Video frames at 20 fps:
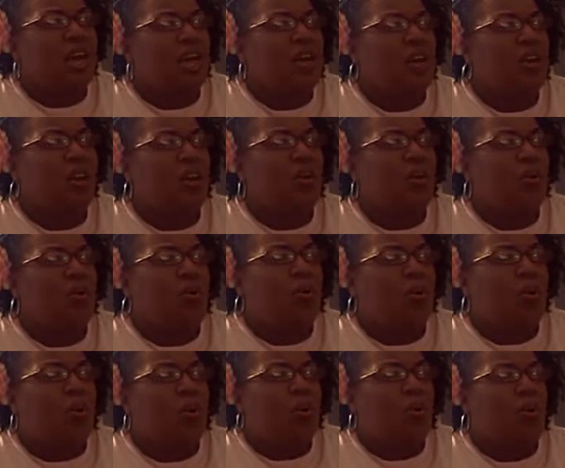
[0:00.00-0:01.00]
you know,
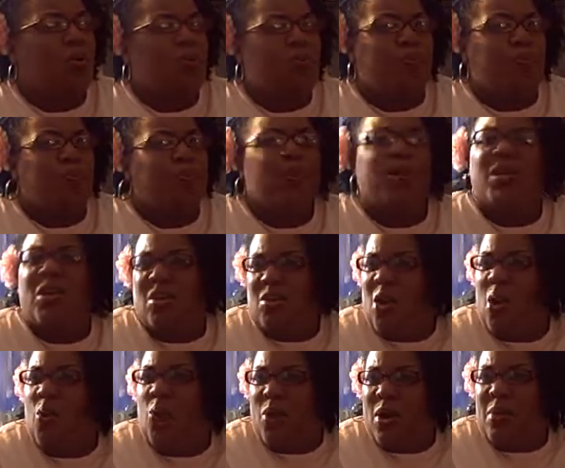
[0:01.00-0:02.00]
you
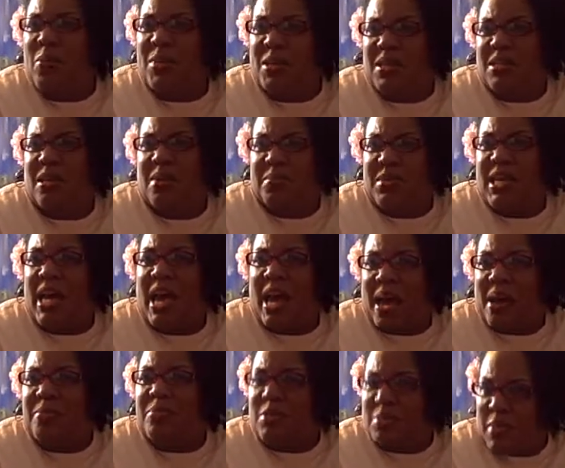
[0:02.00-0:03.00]
know, women
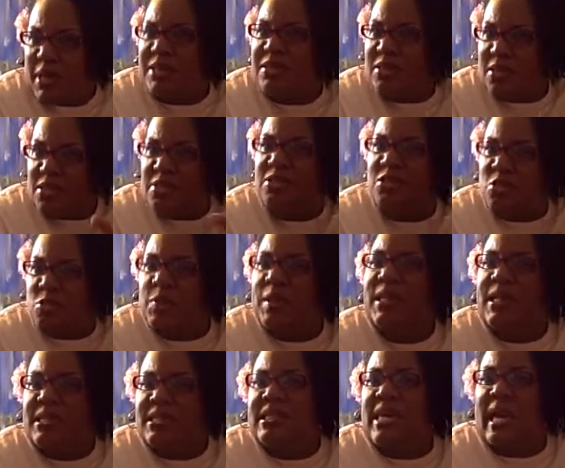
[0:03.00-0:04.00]
sometimes. Yeah, you know, yeah,
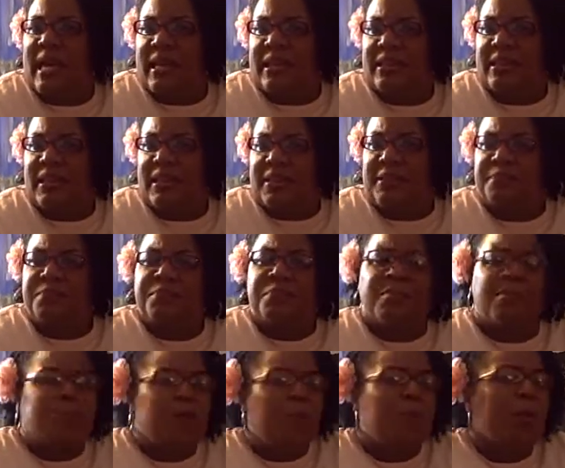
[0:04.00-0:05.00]
catty. Take it there.
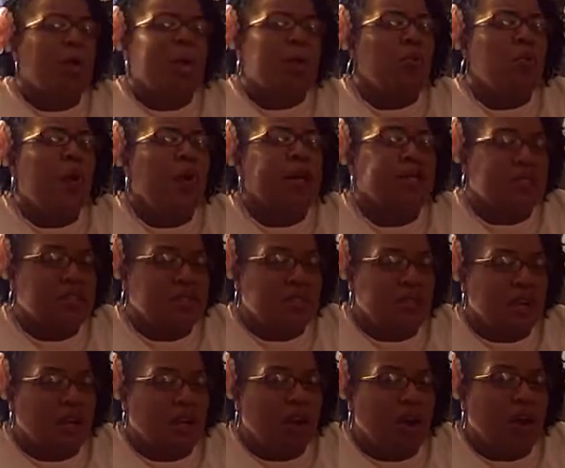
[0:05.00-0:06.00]
Yeah. But it was a,
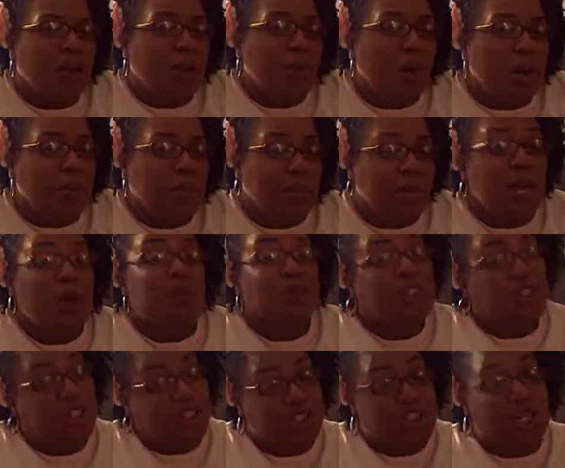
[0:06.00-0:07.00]
a, a, woman. It
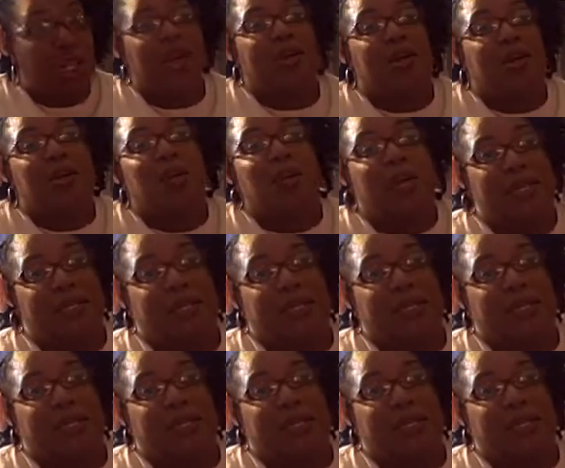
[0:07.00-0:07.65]
was a shady queen.